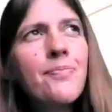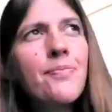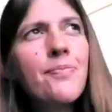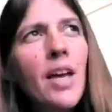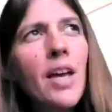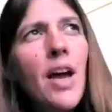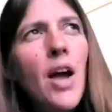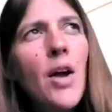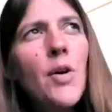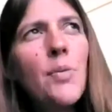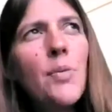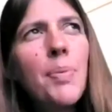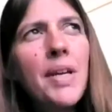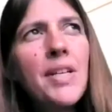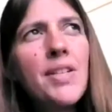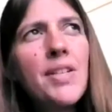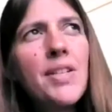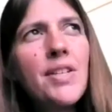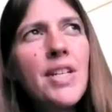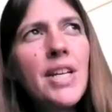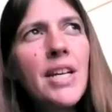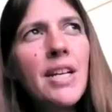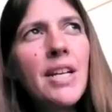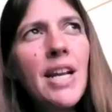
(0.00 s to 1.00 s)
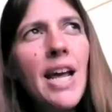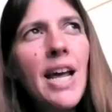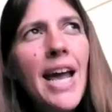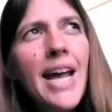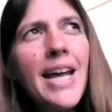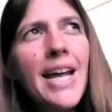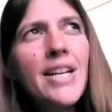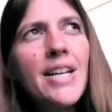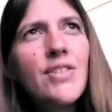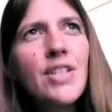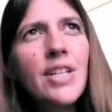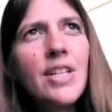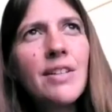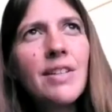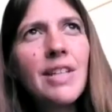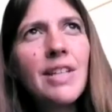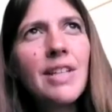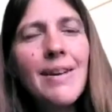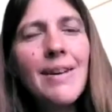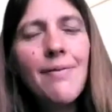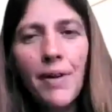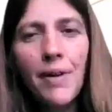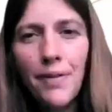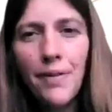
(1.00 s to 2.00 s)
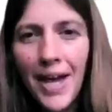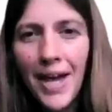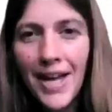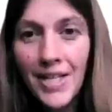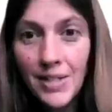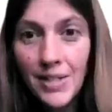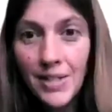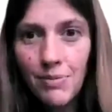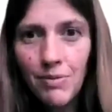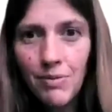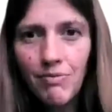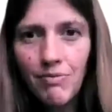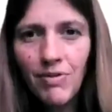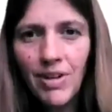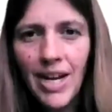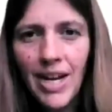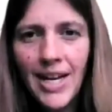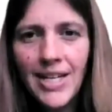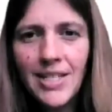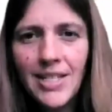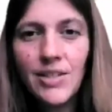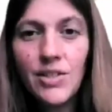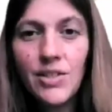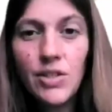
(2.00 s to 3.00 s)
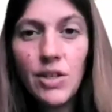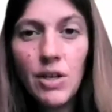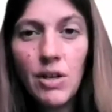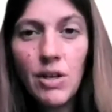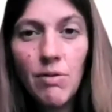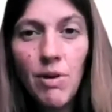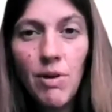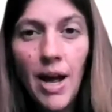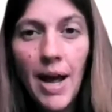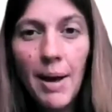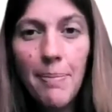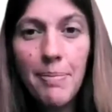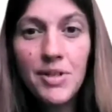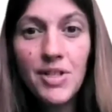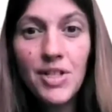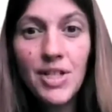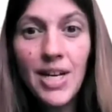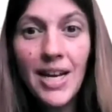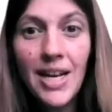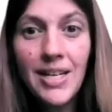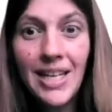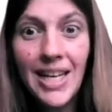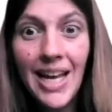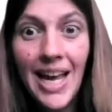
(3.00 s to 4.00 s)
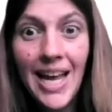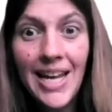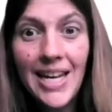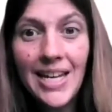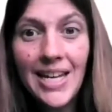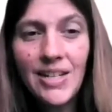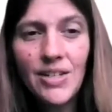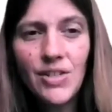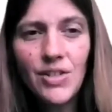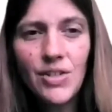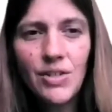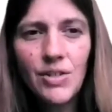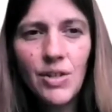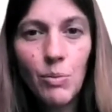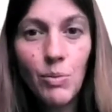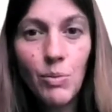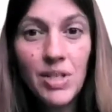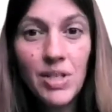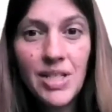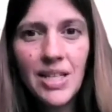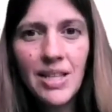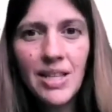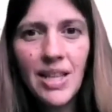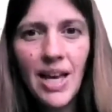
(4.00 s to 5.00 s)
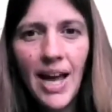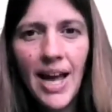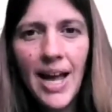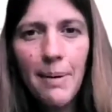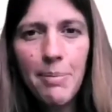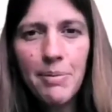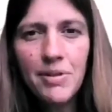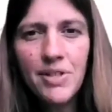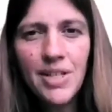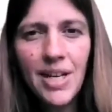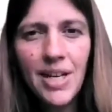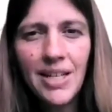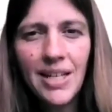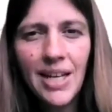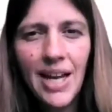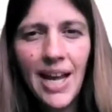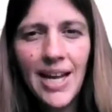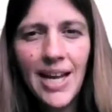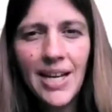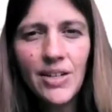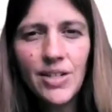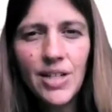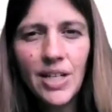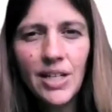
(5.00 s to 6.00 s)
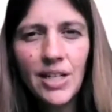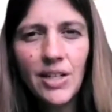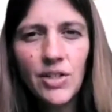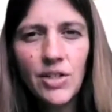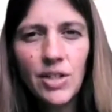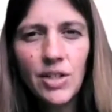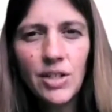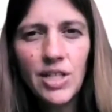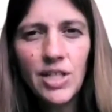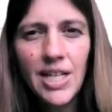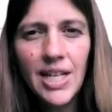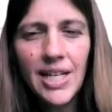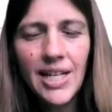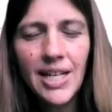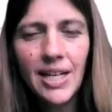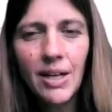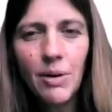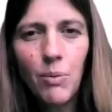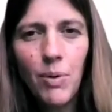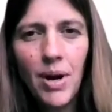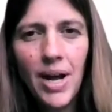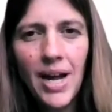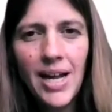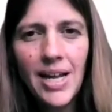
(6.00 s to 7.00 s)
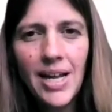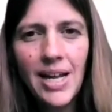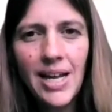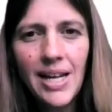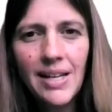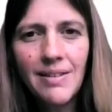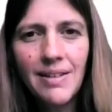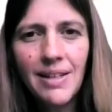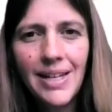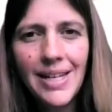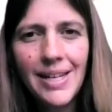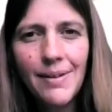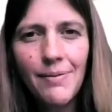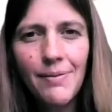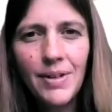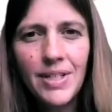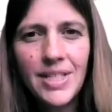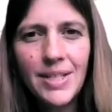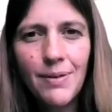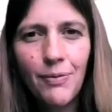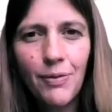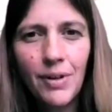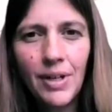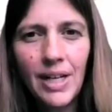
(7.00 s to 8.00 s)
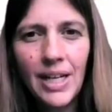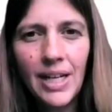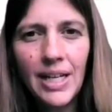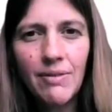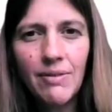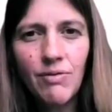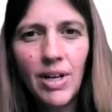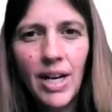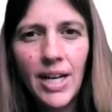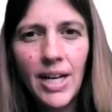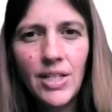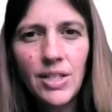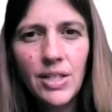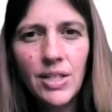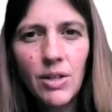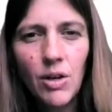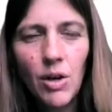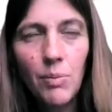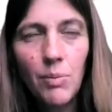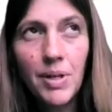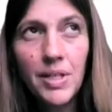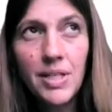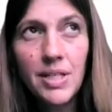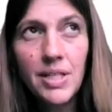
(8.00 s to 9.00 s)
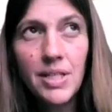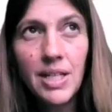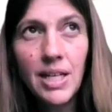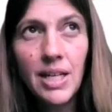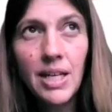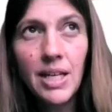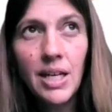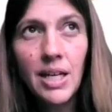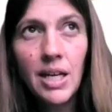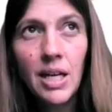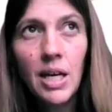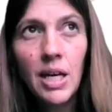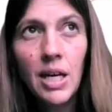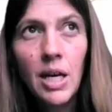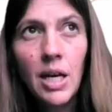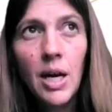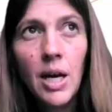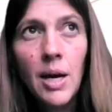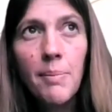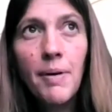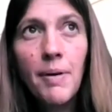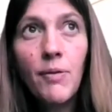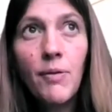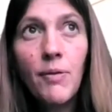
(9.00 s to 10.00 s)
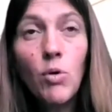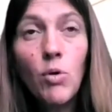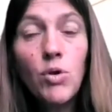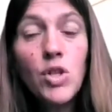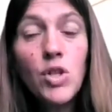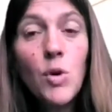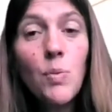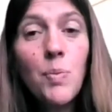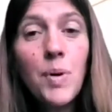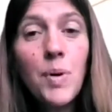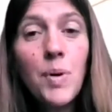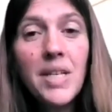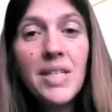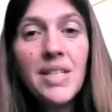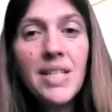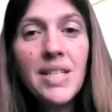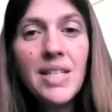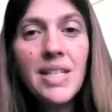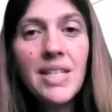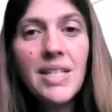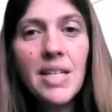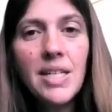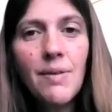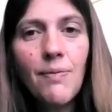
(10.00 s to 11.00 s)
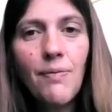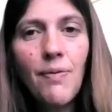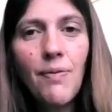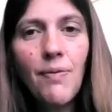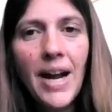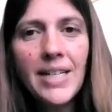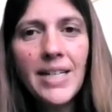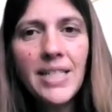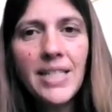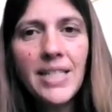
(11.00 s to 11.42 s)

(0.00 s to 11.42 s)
Obesity and aging in the liver, that's relating to epigenetic age, that we see that epigenetic age signature ticking away in the liver differently in relation to obesity. But of course, obesity does affect other